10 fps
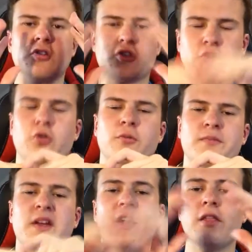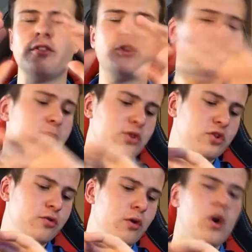So, the time is
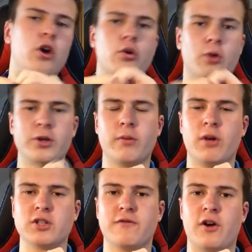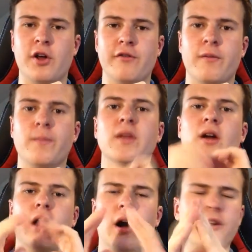now 5:15.
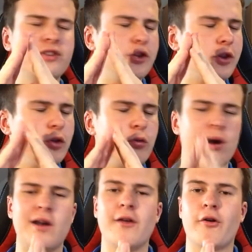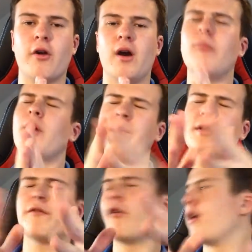I said to you earlier on, I'm going to
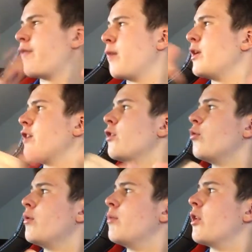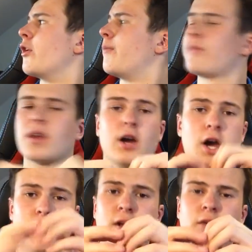play Fortnite for a bit with Billy.
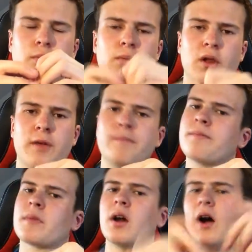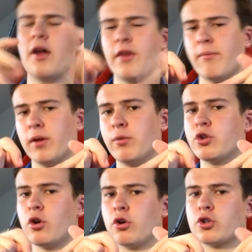I played with Billy. I then played
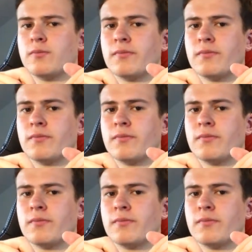with Josh.